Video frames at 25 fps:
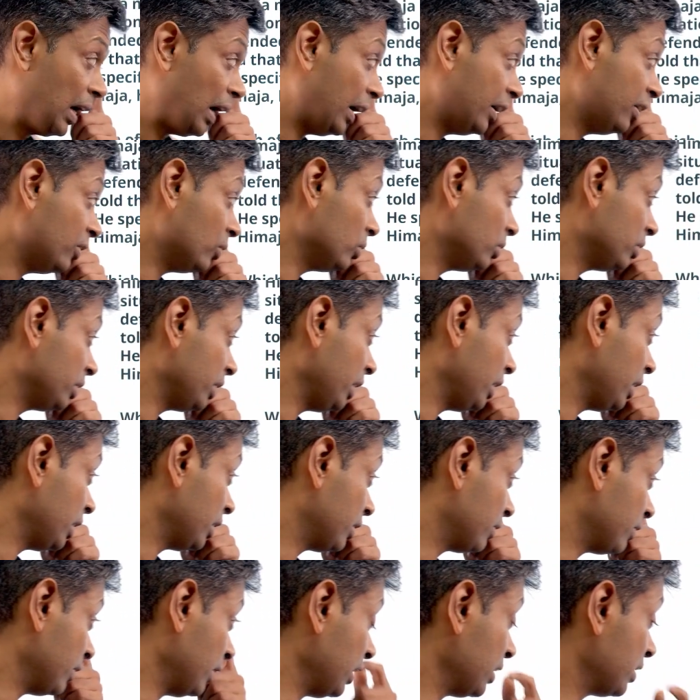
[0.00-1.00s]
I don't think
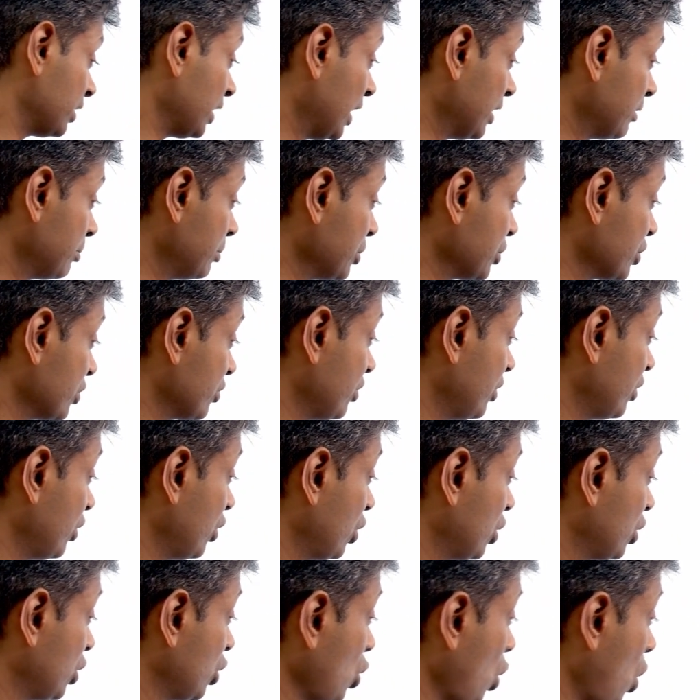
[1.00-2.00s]
it's whether it's as much as a
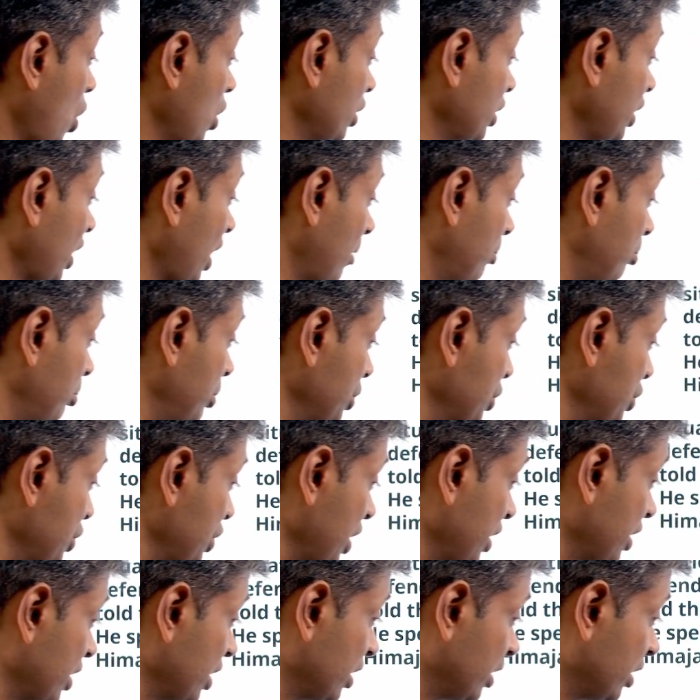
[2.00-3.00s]
not
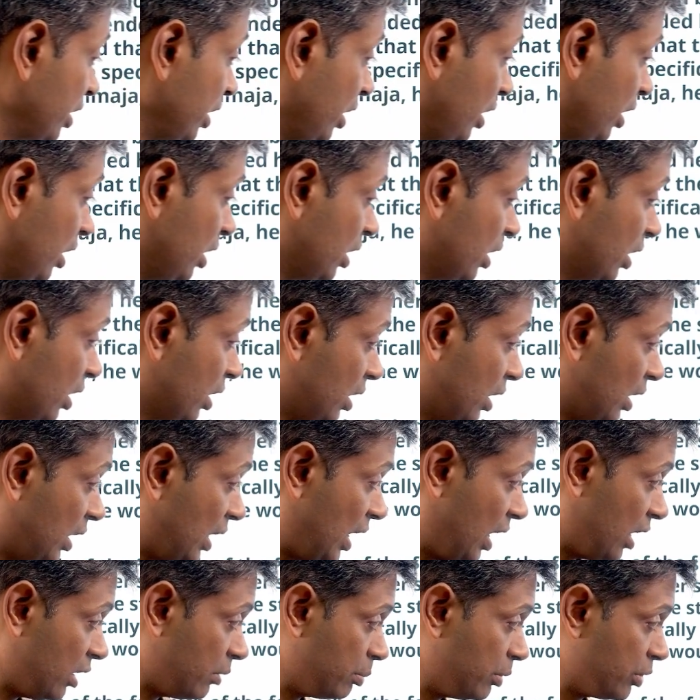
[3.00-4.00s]
appreciated thing,
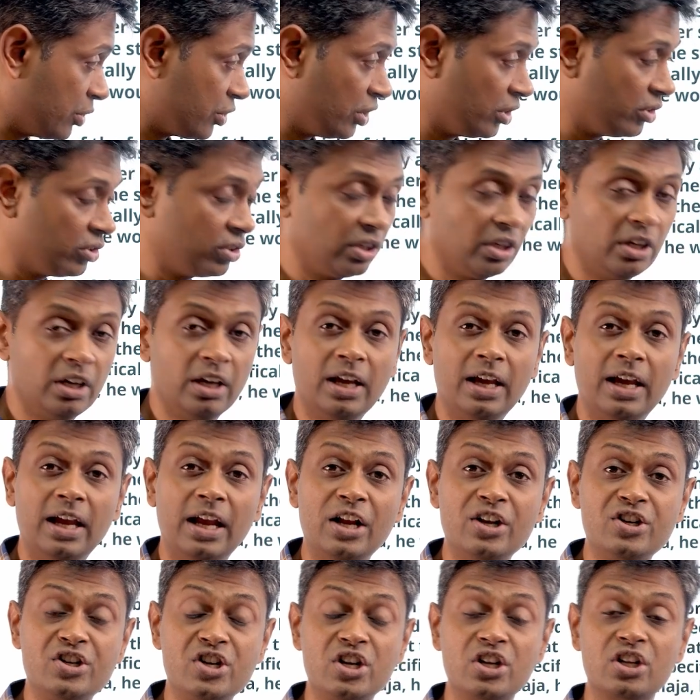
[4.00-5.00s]
as much as
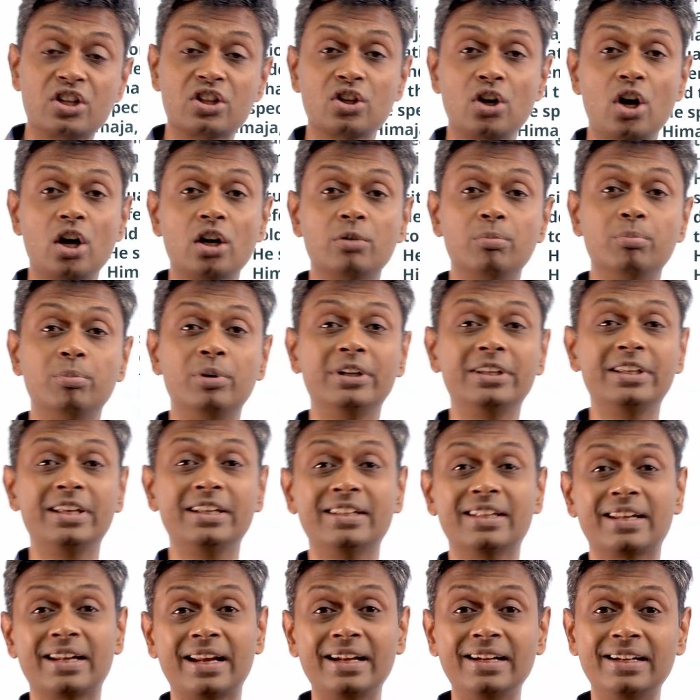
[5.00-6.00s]
she's not bringing
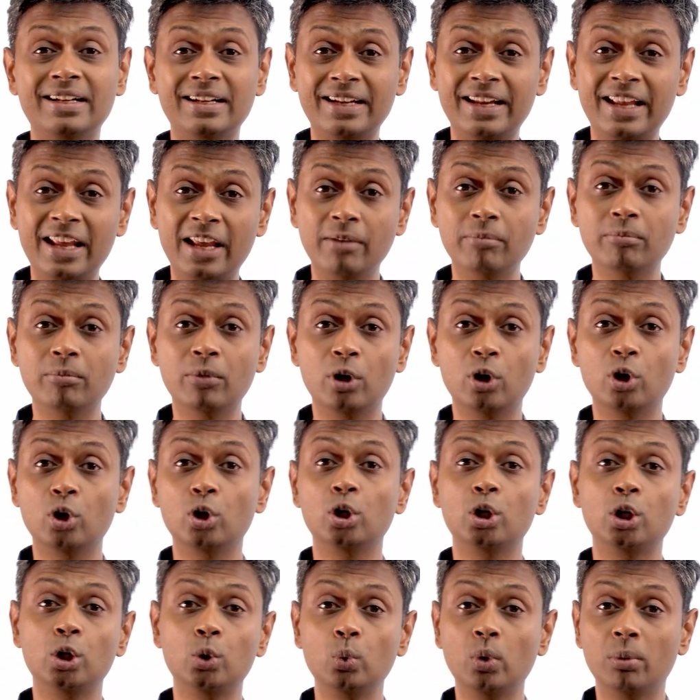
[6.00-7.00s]
the right game
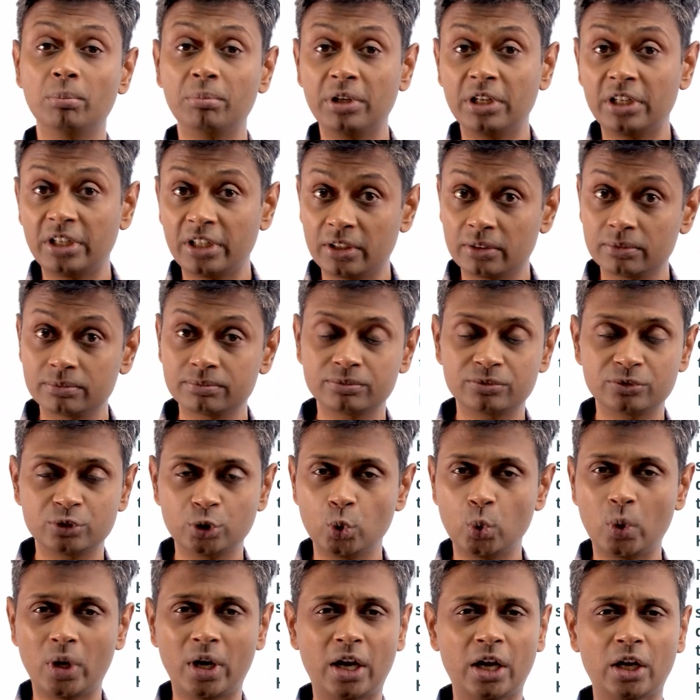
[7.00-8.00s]
to a meeting.
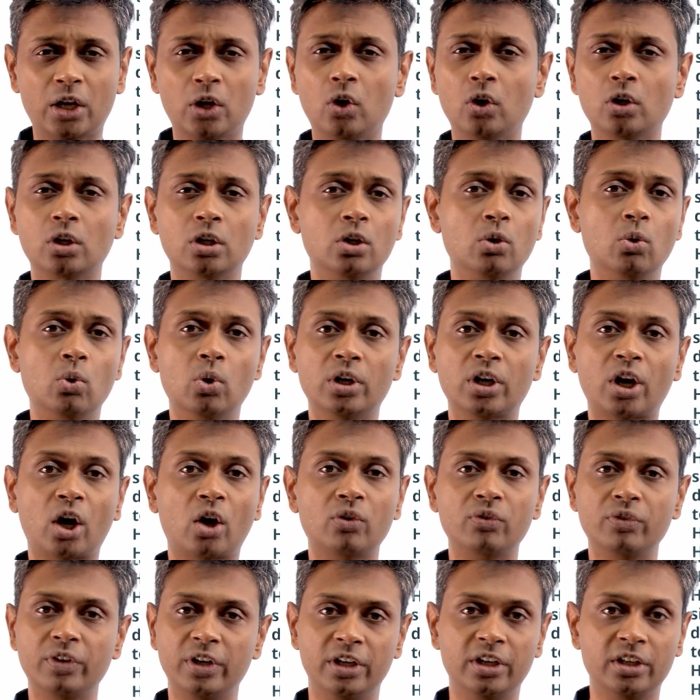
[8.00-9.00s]
You cannot go and
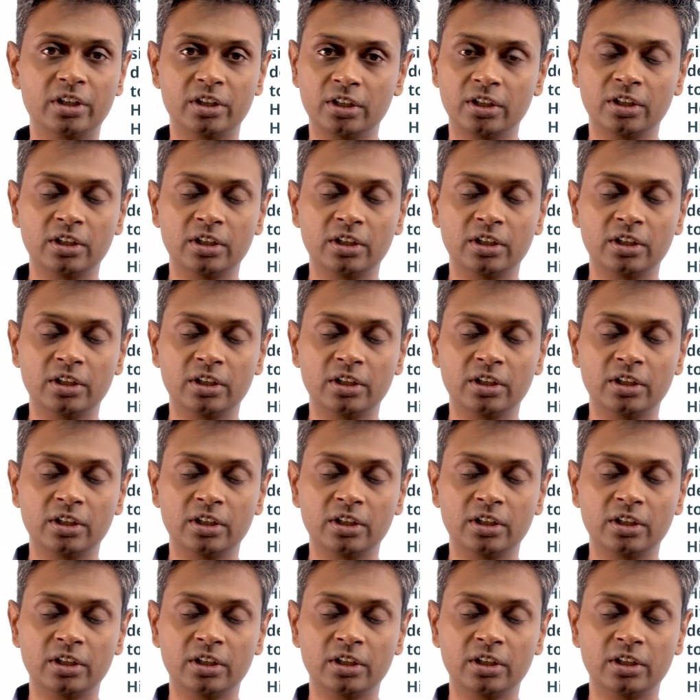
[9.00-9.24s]
offend